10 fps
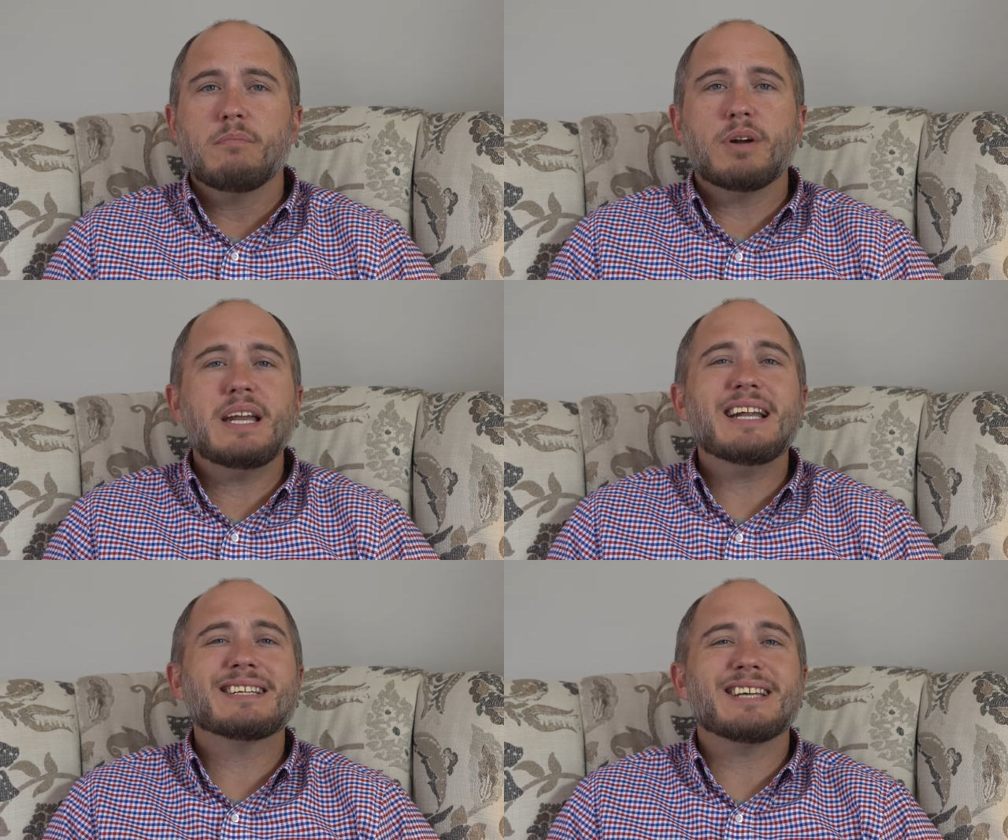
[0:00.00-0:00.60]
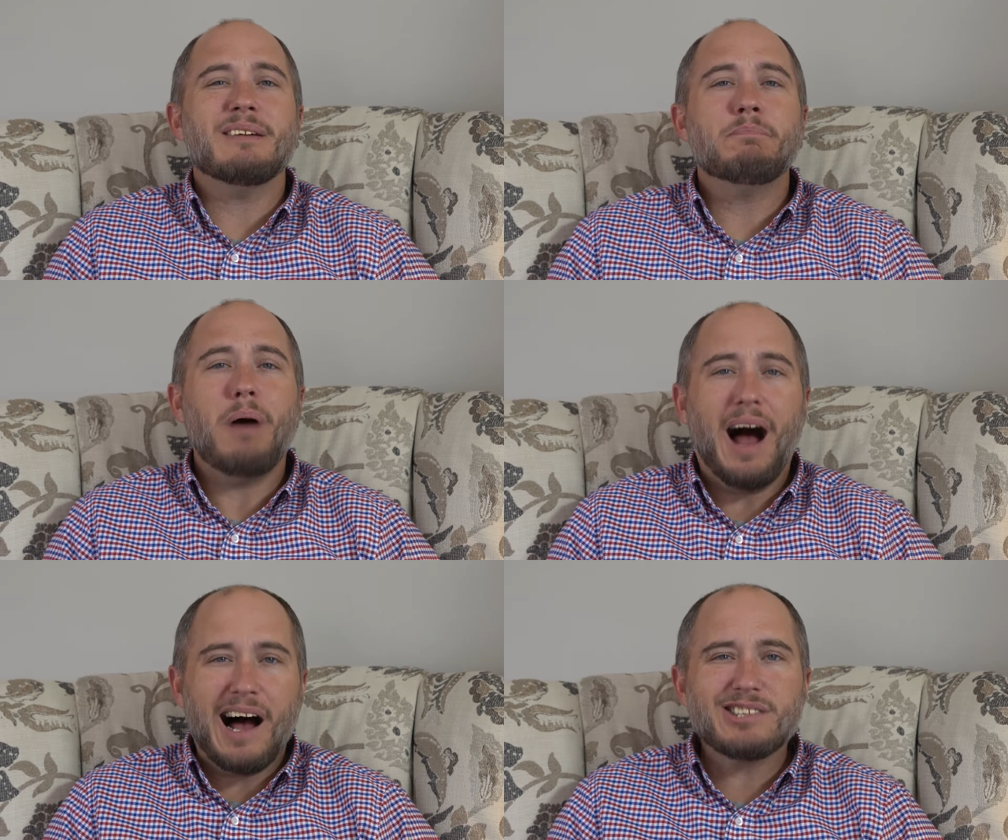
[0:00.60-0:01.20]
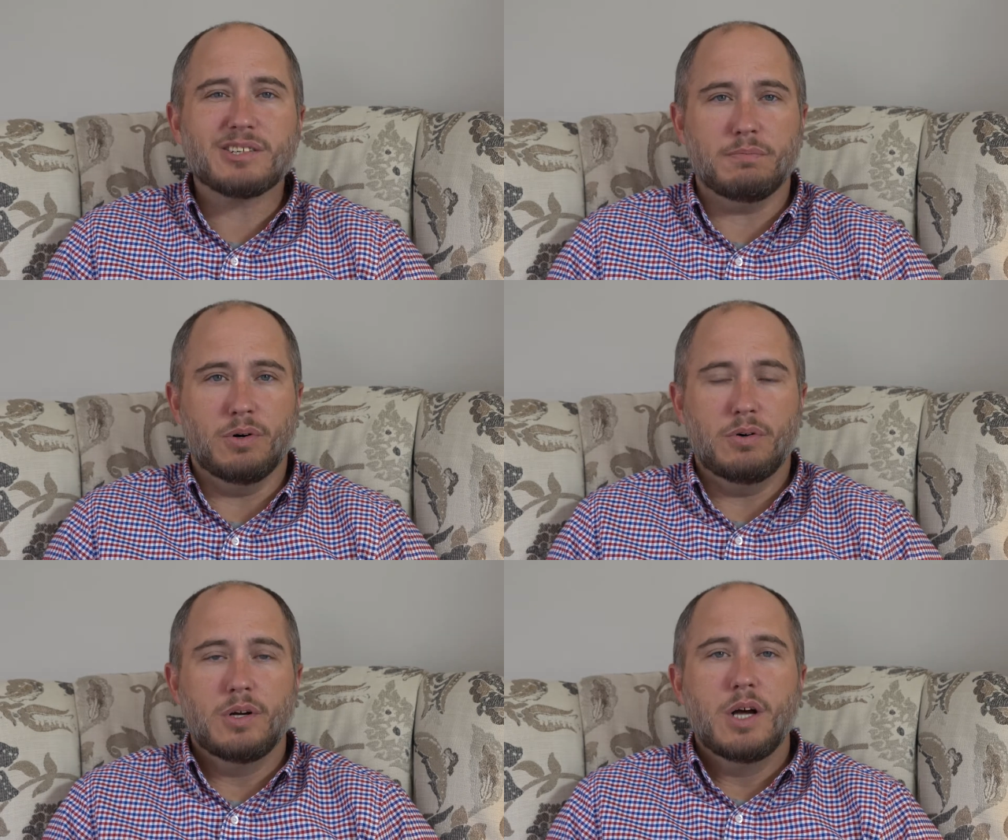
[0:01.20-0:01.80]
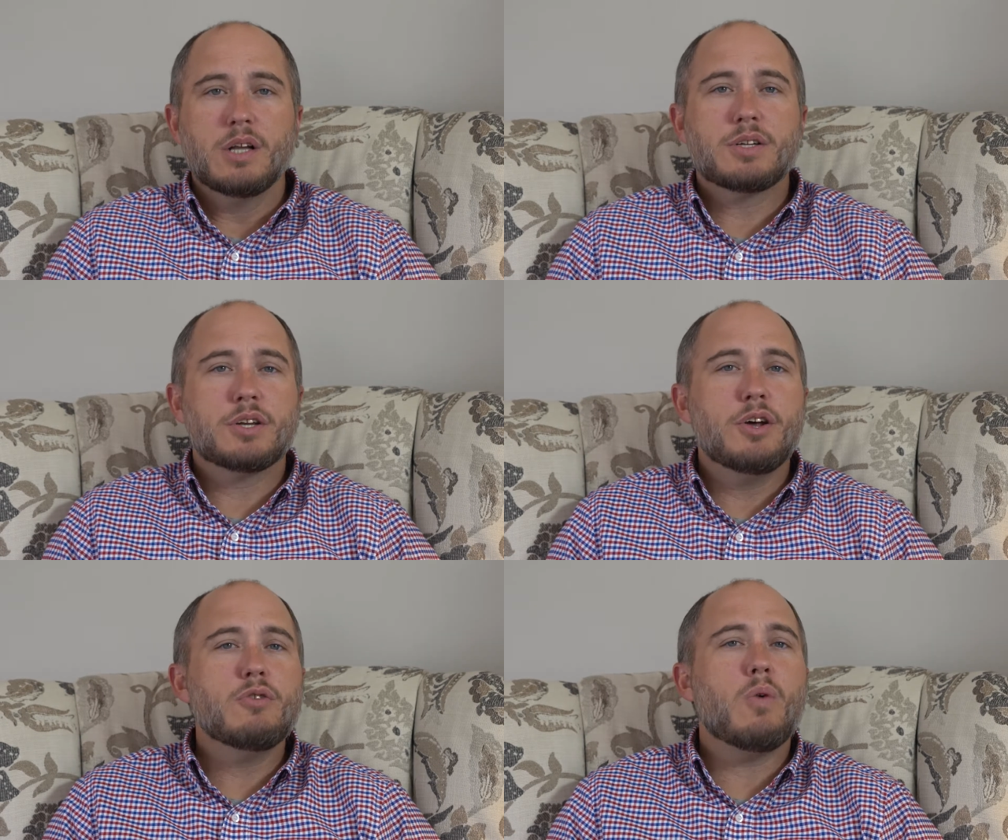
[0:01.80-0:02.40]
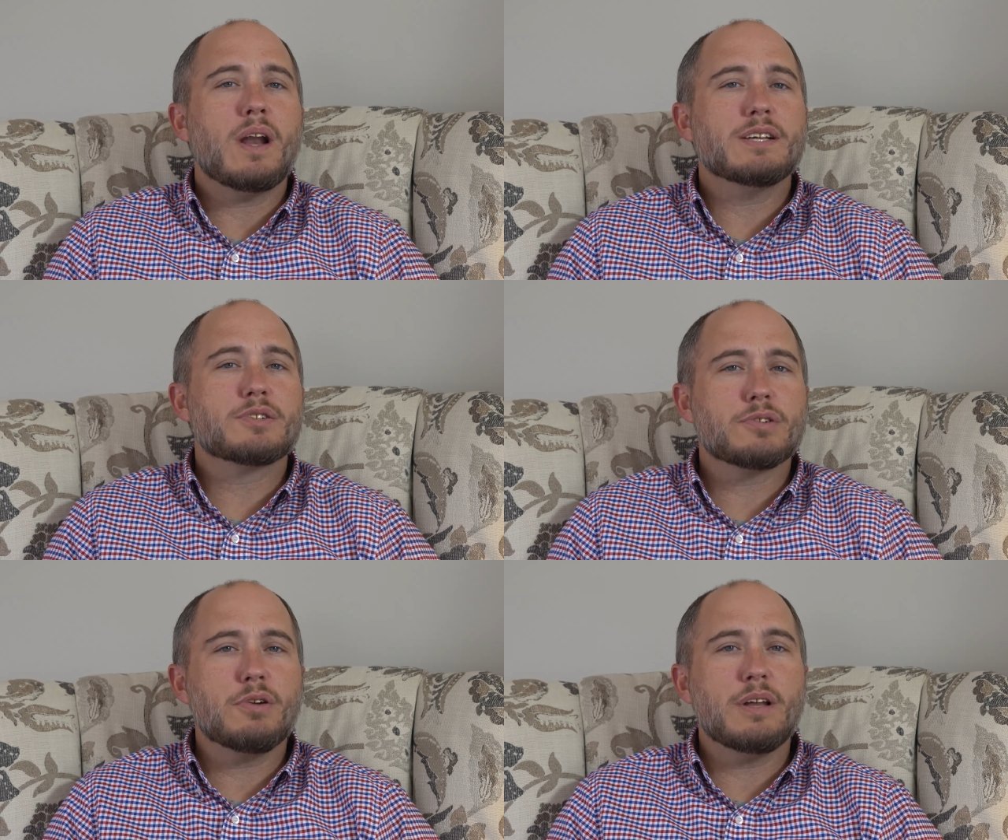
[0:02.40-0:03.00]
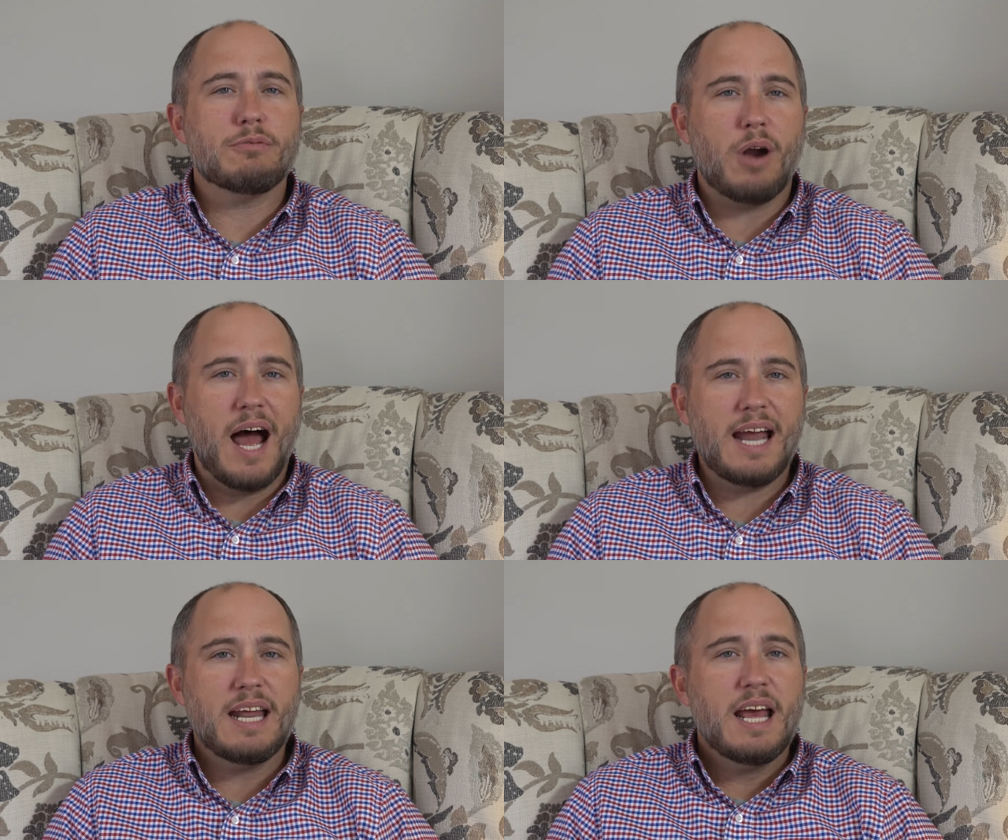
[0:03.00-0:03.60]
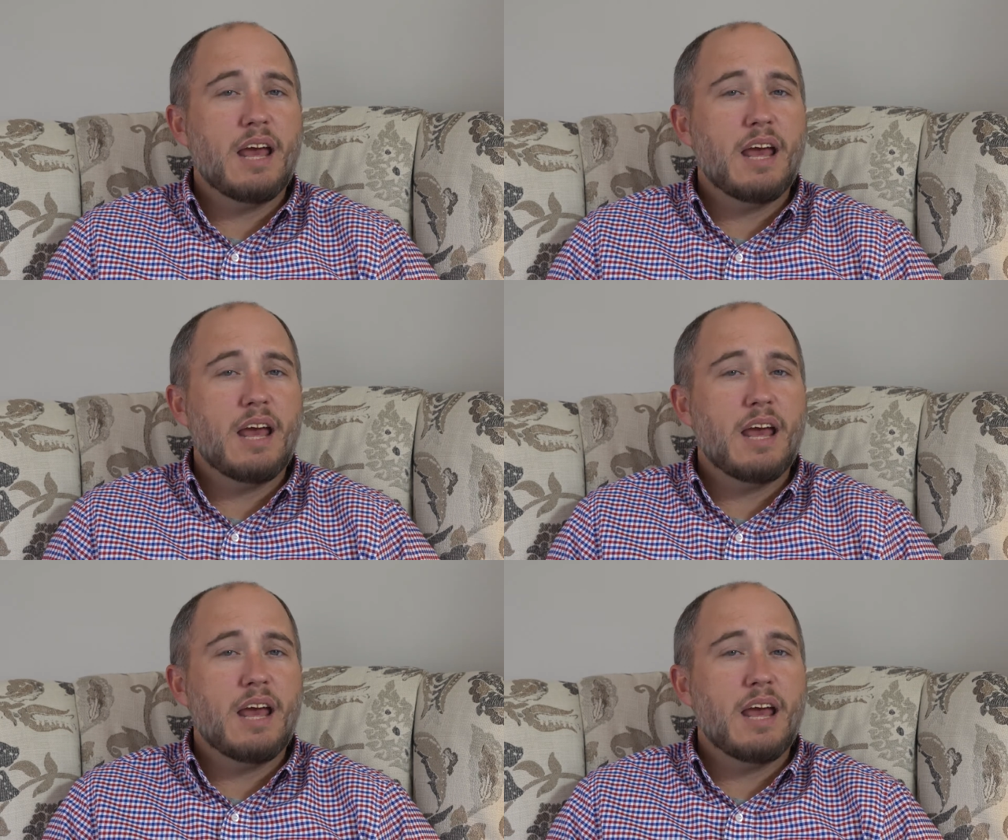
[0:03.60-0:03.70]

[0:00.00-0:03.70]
but it is impossible to do what is truly right